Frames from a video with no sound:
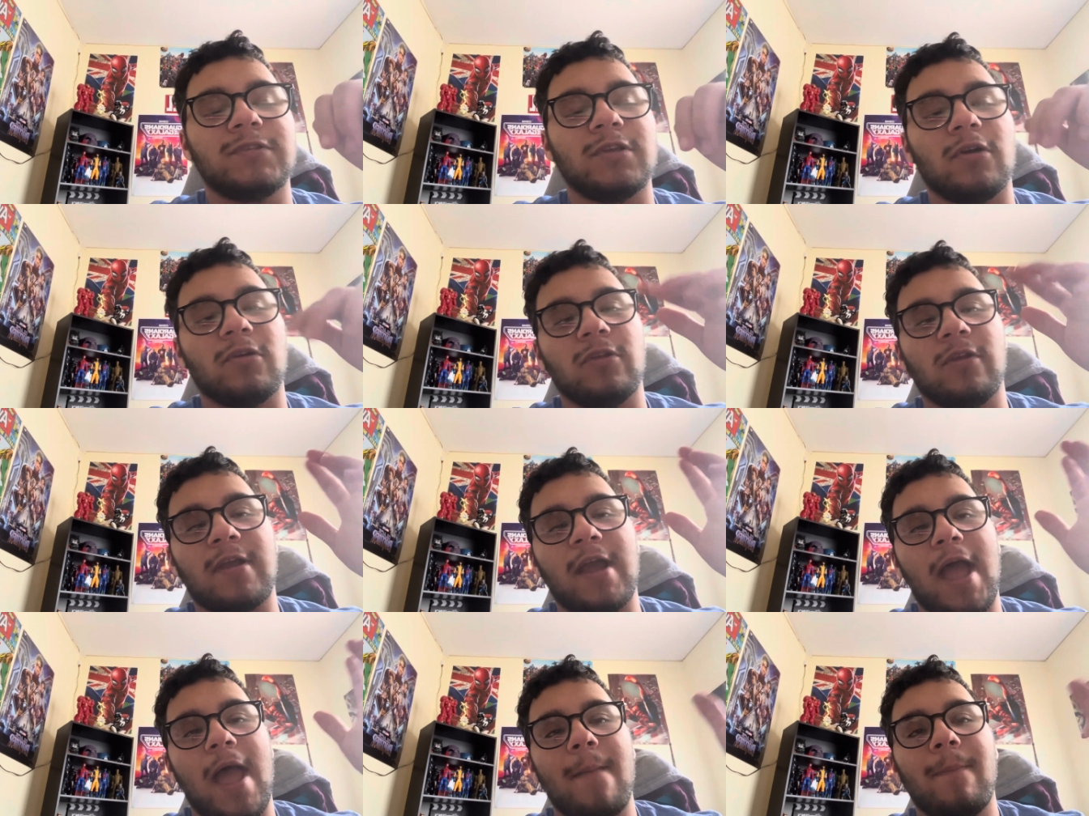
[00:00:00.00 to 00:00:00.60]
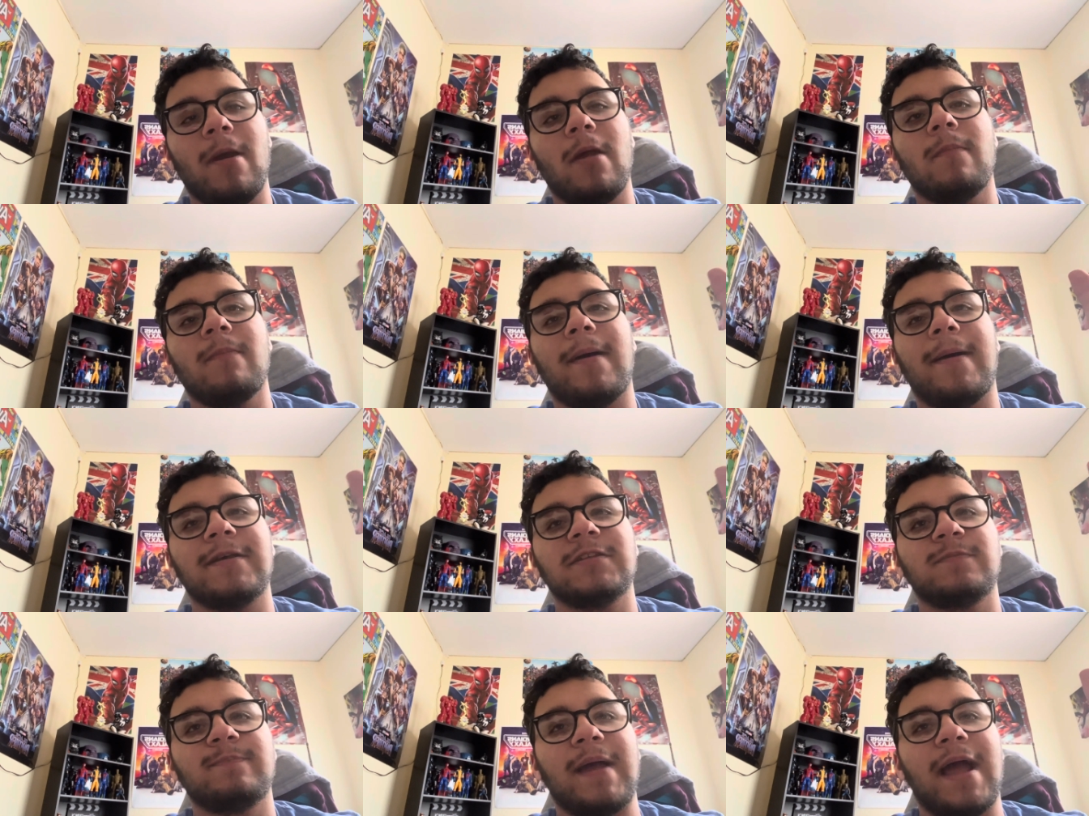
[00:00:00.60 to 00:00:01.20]
So you got Ebon
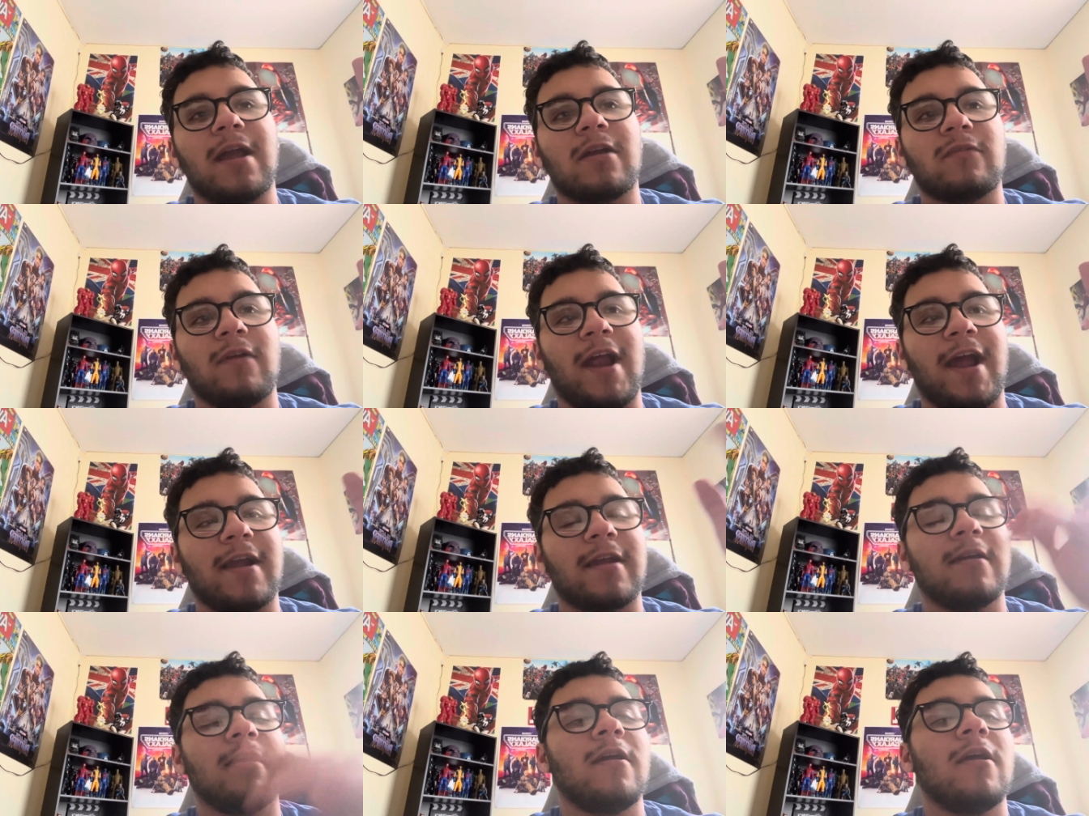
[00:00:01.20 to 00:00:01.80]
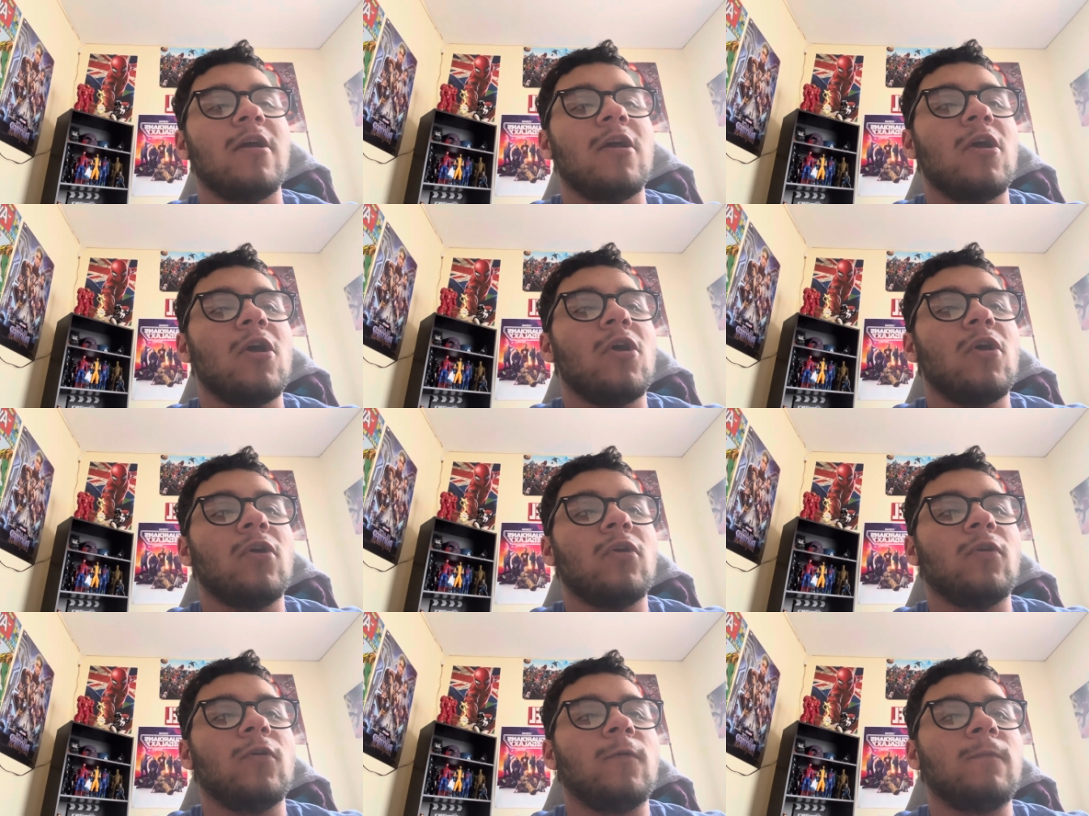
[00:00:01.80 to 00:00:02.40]
Moss-Bachrach,
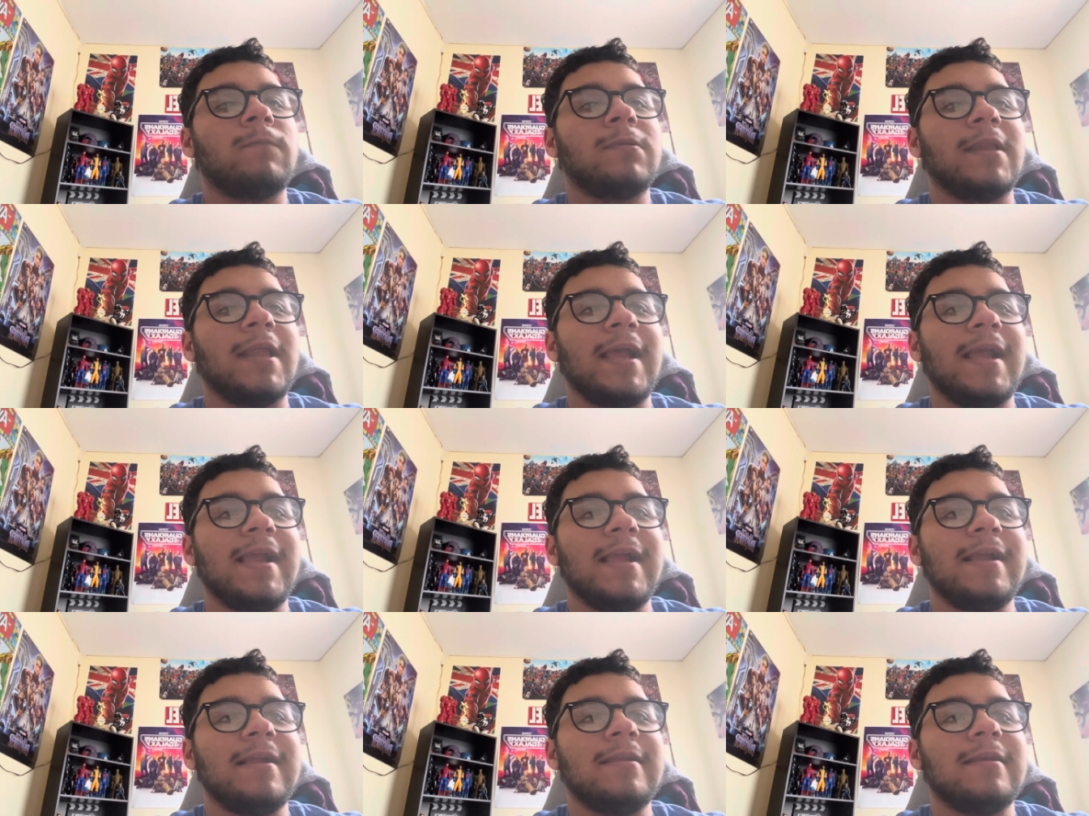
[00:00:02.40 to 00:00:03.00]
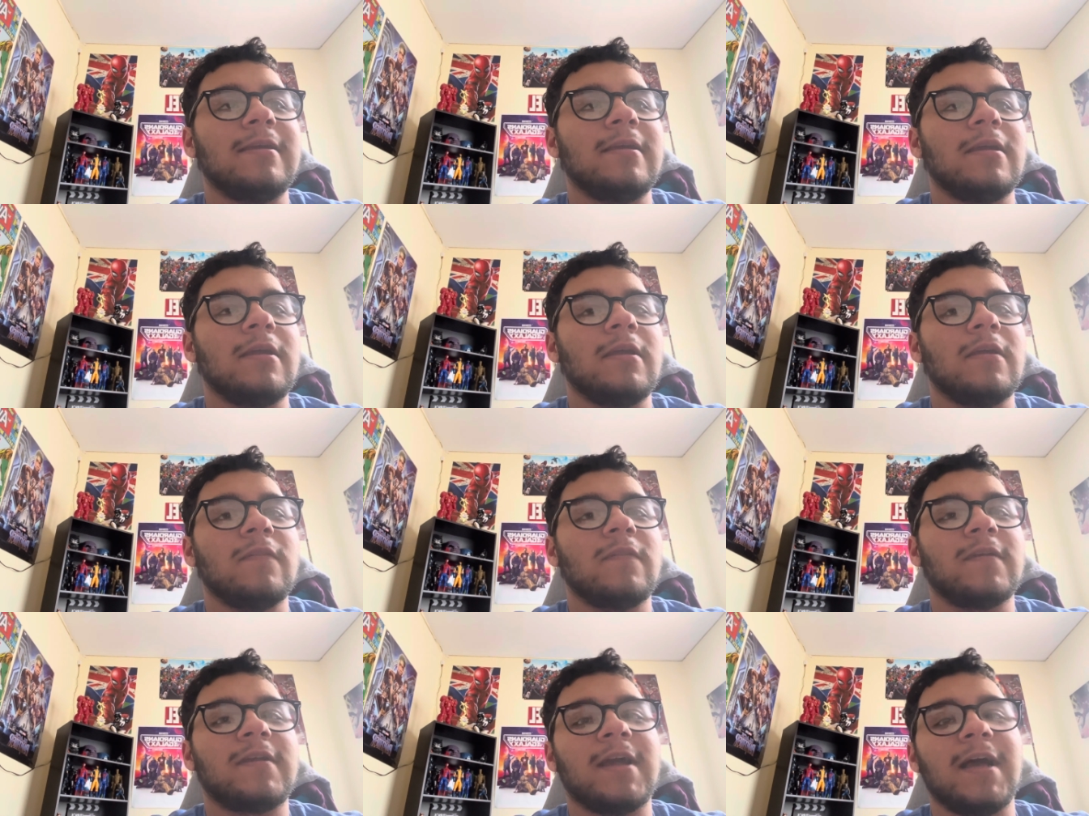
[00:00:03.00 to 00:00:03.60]
who played
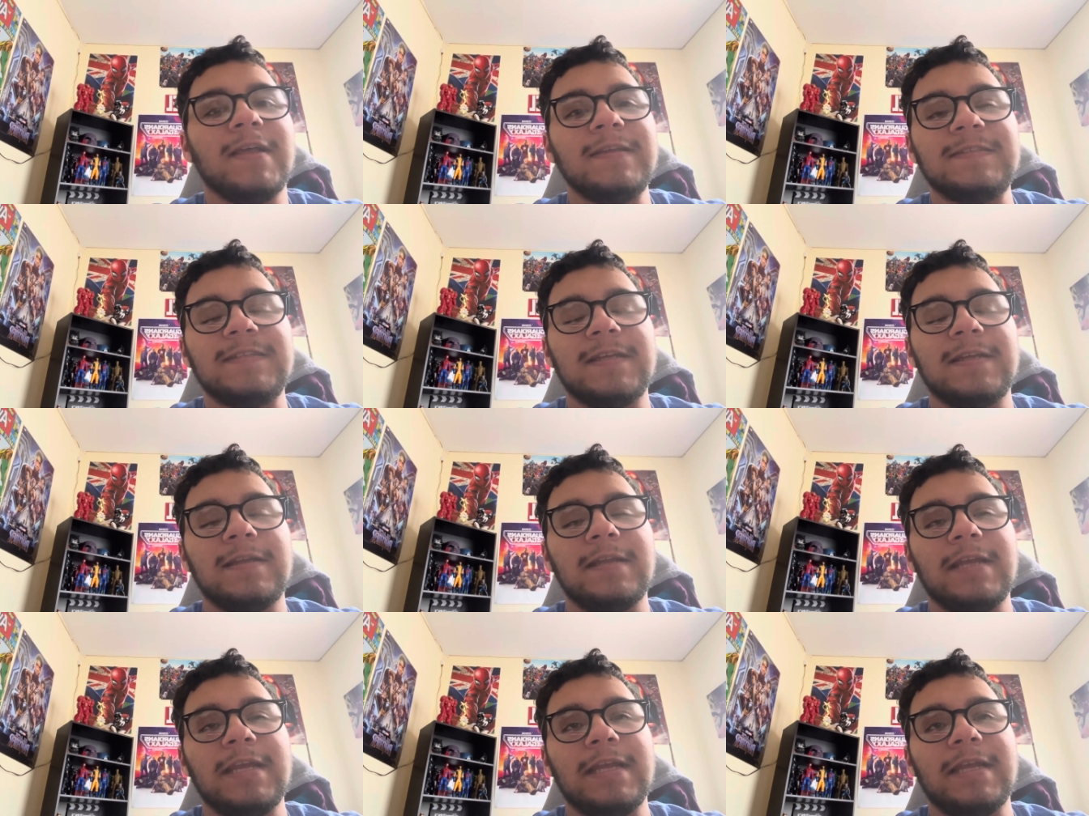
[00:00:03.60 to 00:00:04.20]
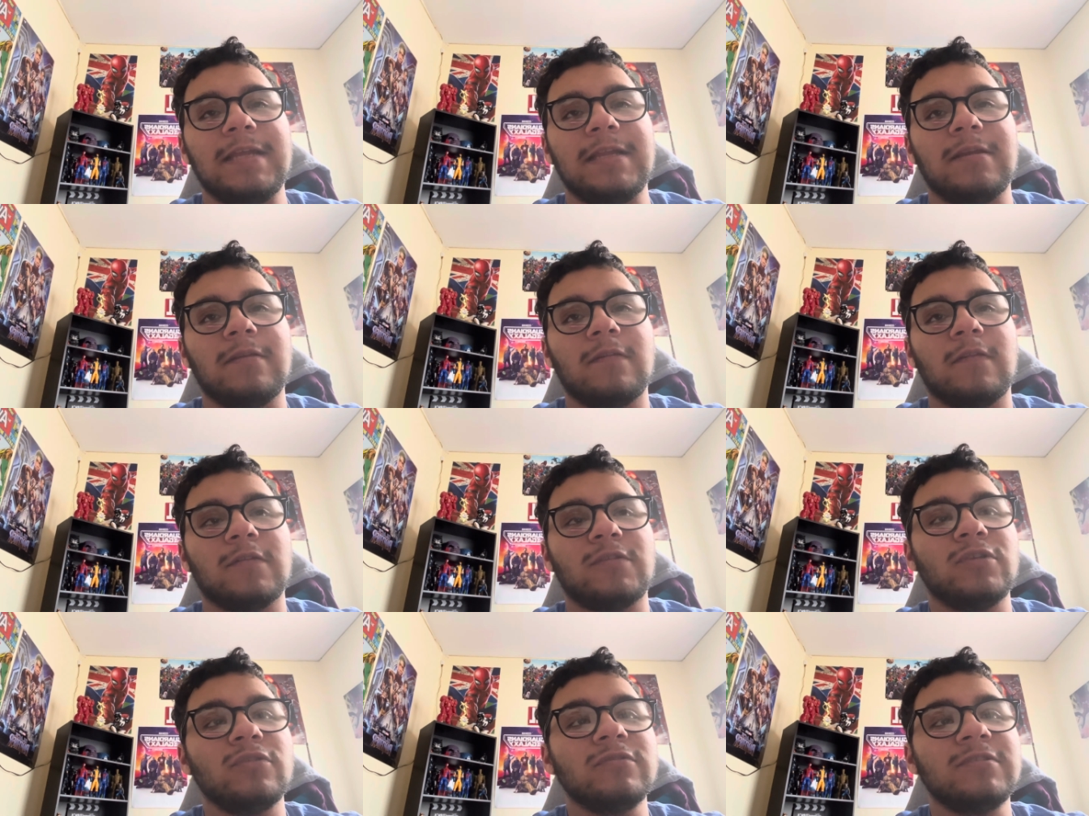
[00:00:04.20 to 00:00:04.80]
the cousin in
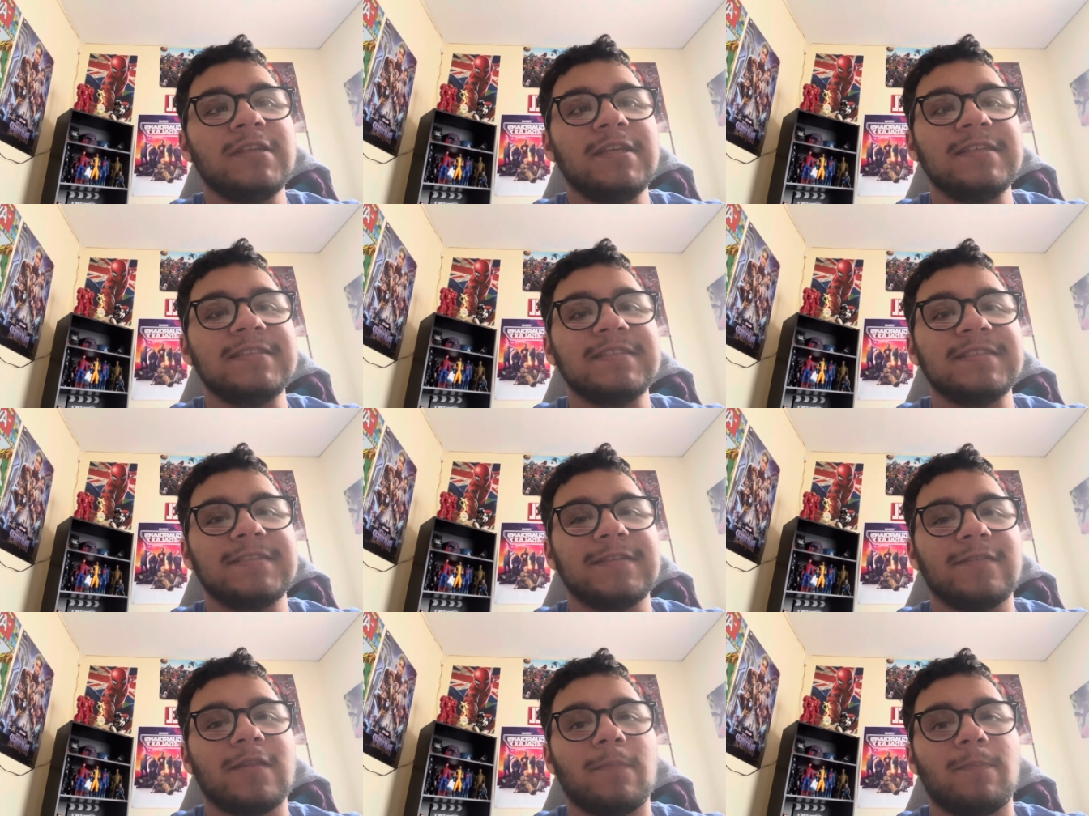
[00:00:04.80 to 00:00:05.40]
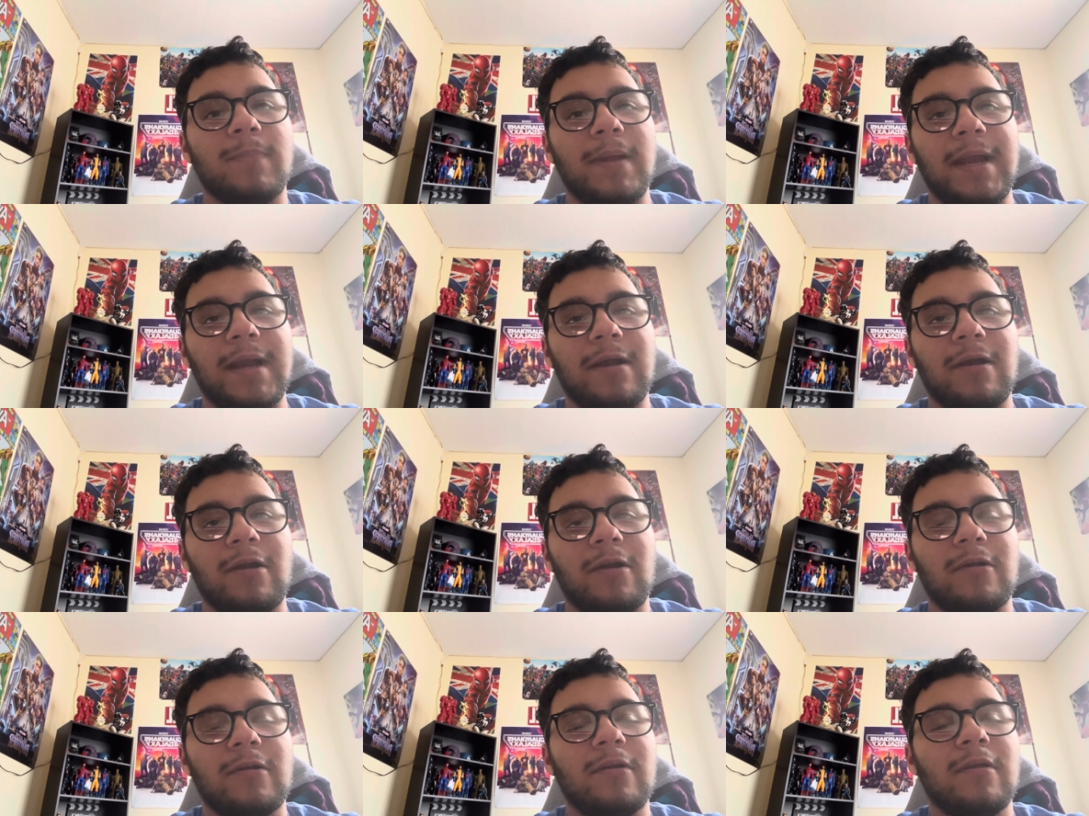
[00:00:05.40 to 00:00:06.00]
the two seasons of The
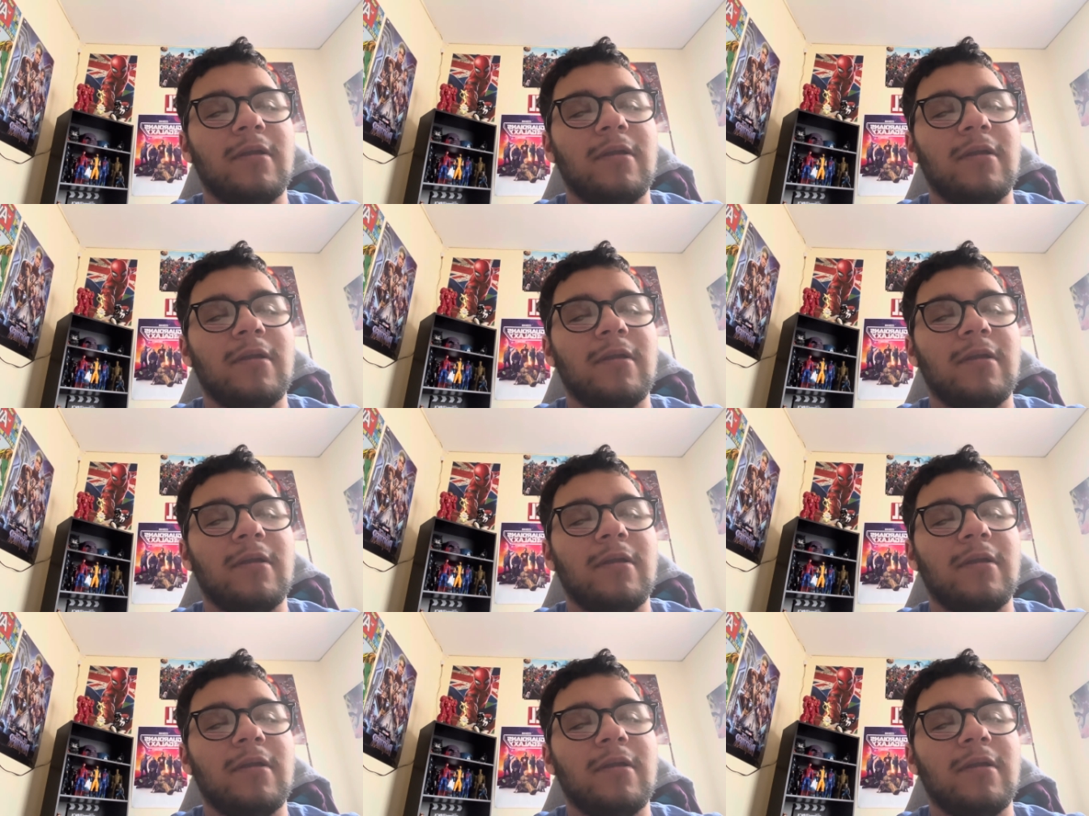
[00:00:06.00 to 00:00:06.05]
Bear,